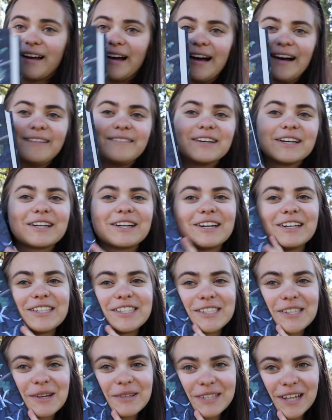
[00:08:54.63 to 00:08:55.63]
of A Curse
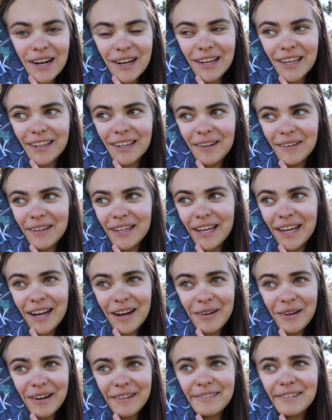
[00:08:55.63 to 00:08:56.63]
So Dark and Lonely, and I
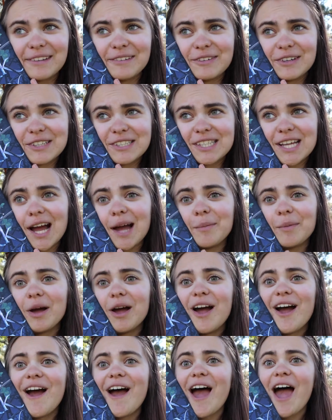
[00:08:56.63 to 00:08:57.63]
read it for the first time,
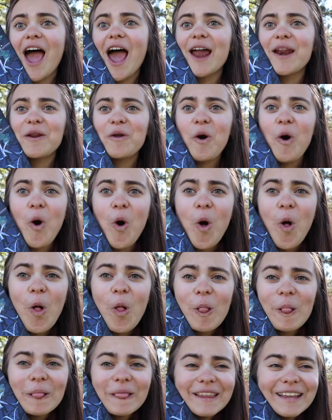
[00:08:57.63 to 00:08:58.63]
and
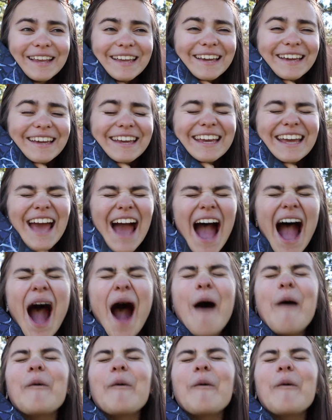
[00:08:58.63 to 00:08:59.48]
holy cow,